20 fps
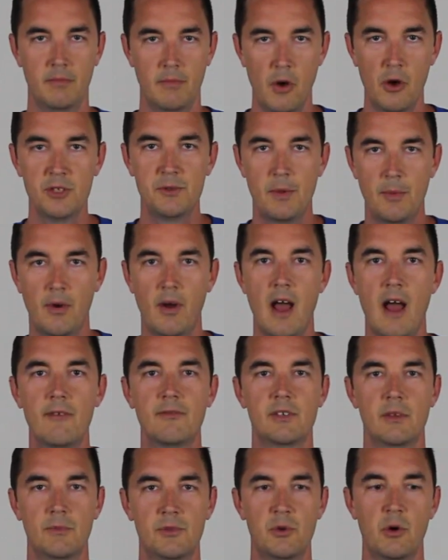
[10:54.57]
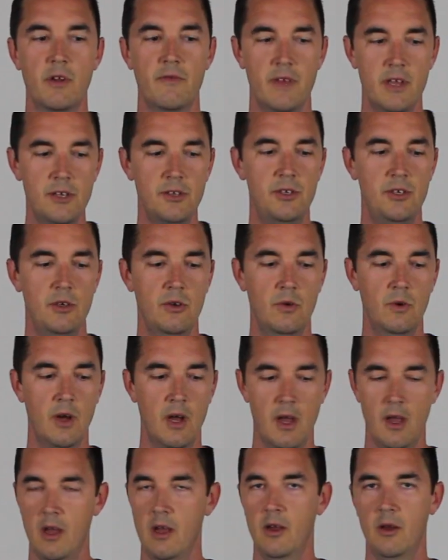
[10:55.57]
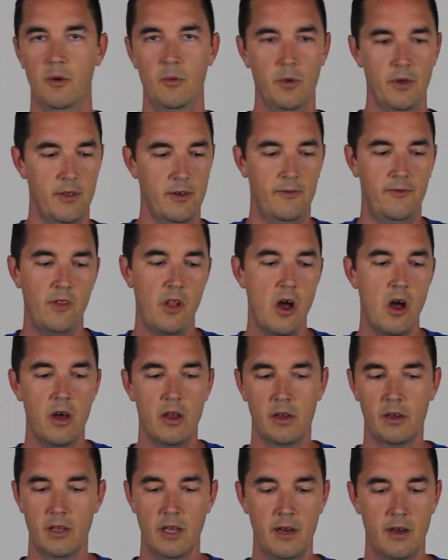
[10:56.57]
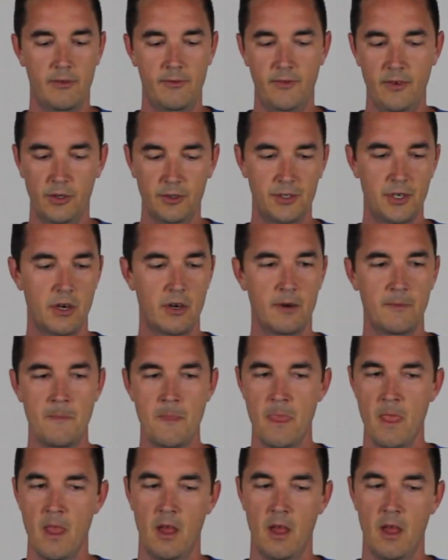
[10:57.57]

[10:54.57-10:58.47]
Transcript: Most people have some sort of issue with a flaw in a, in a filter